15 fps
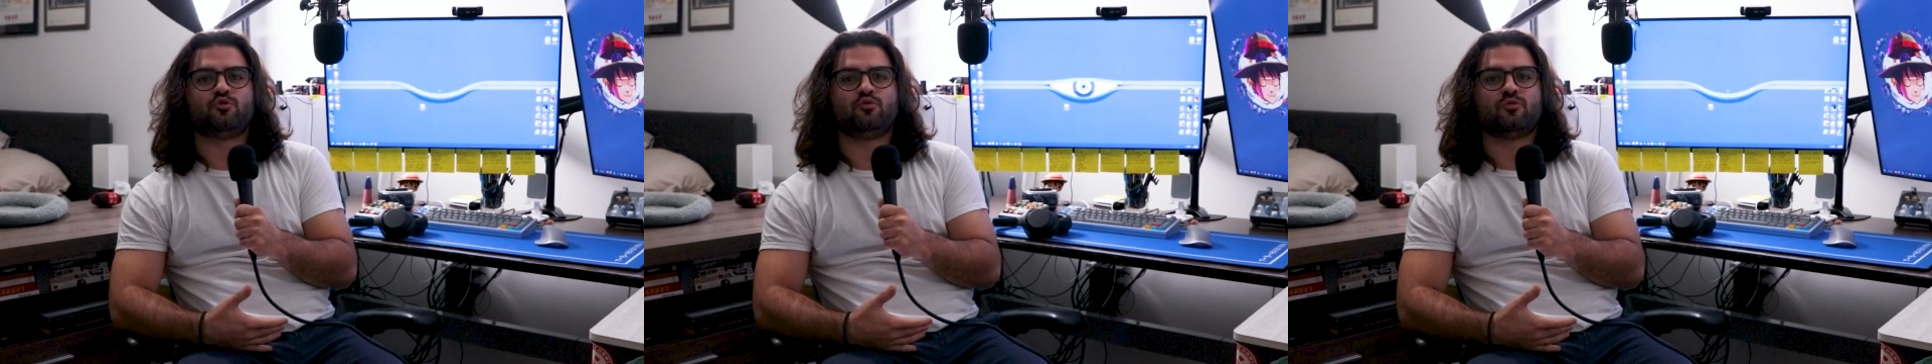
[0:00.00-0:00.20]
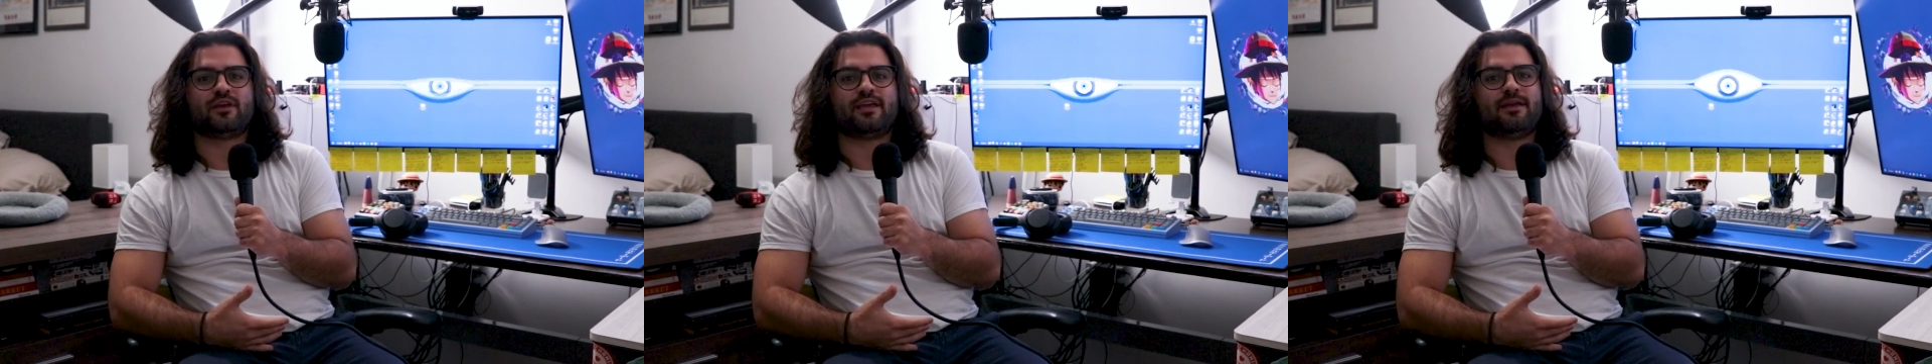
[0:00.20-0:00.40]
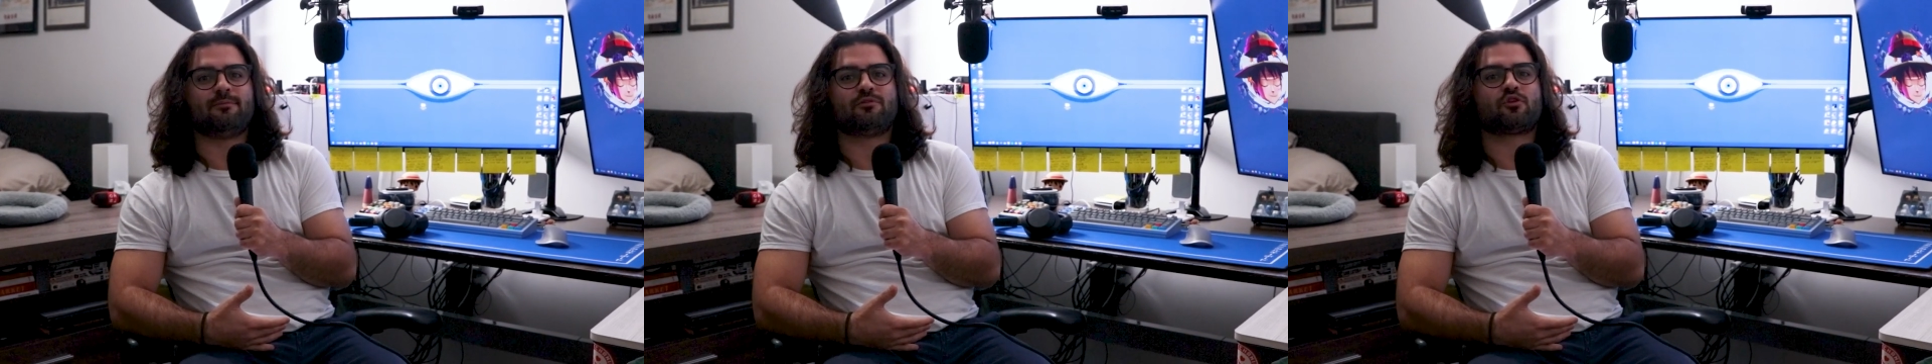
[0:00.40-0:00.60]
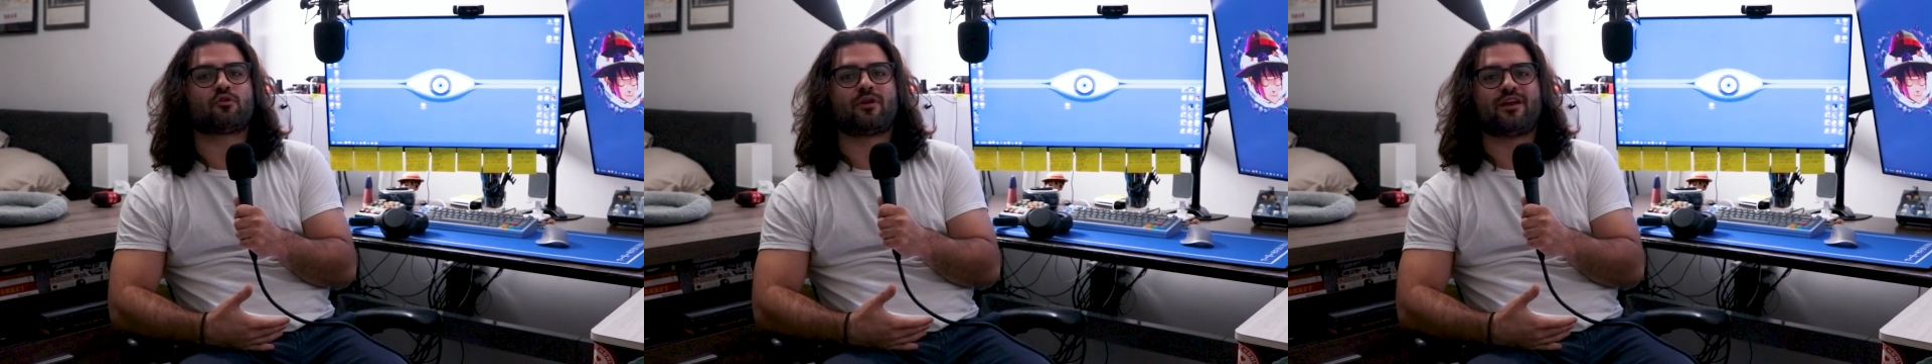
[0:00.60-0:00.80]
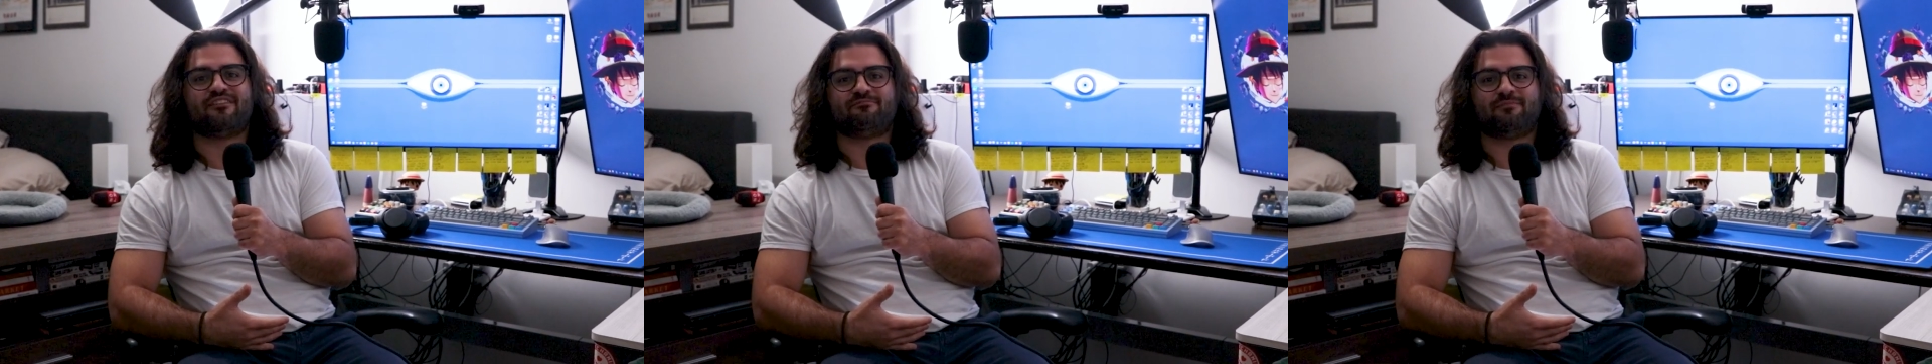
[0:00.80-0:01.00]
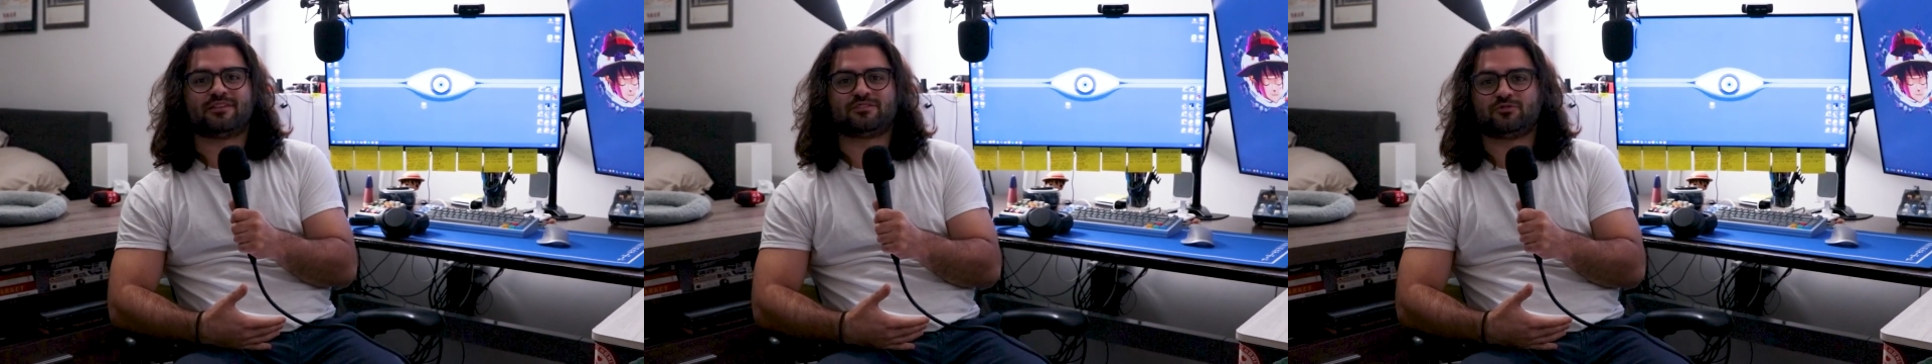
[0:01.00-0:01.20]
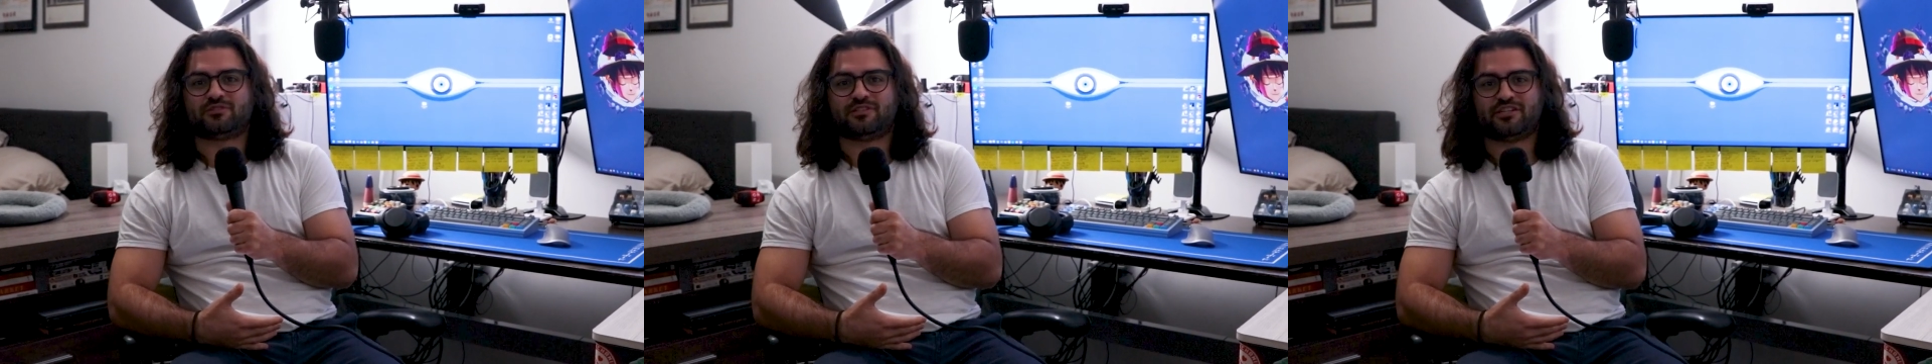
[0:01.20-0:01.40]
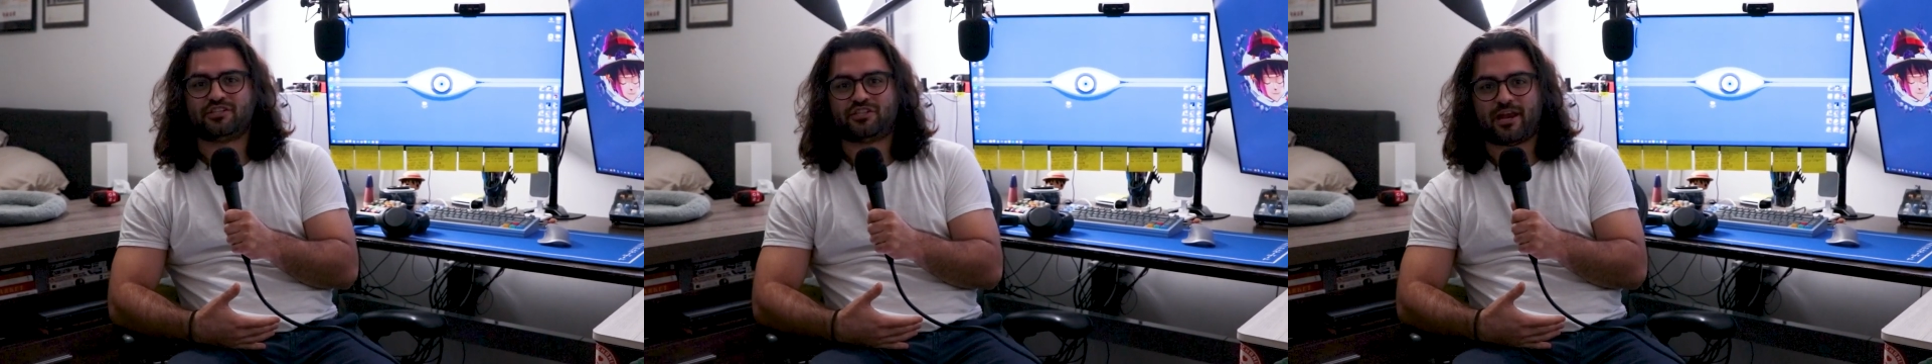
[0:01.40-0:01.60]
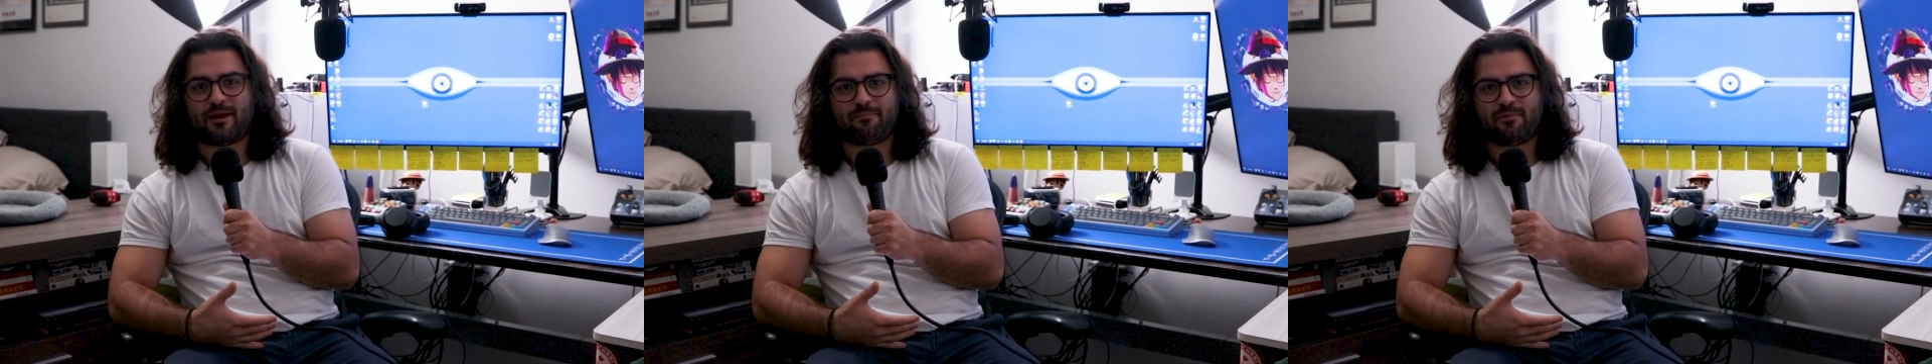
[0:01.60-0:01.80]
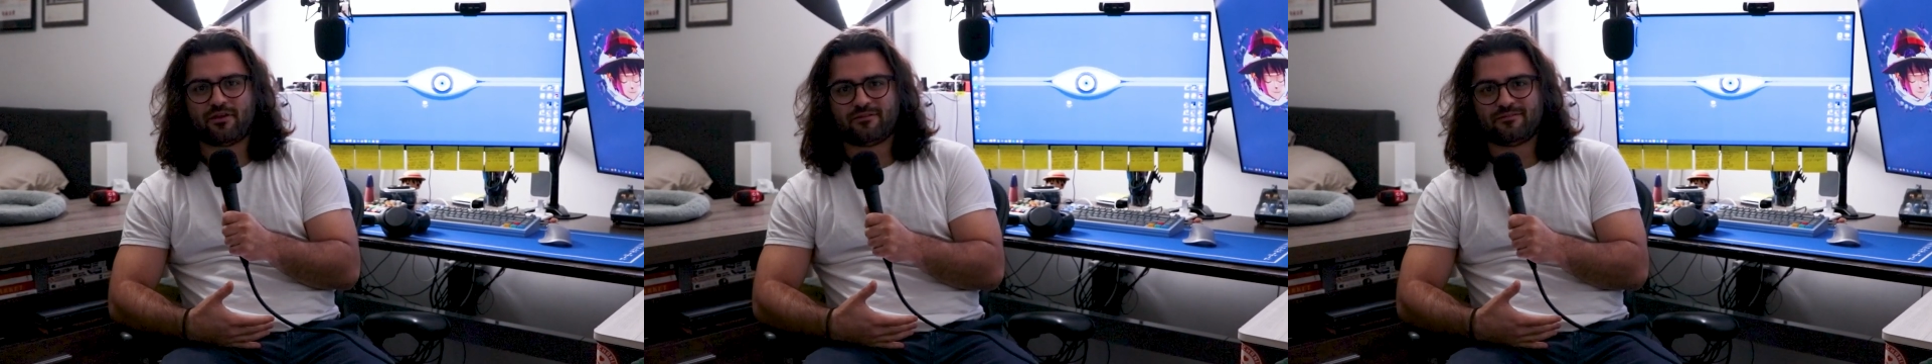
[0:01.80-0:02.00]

to keep the creative muscles in shape.